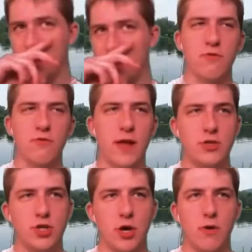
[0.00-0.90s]
friend
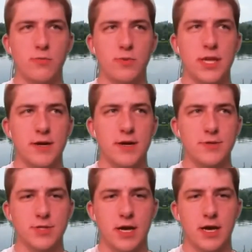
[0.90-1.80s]
Joe
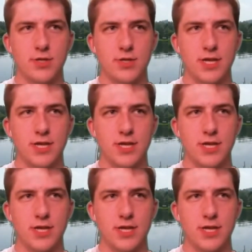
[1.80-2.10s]
upstairs uh, just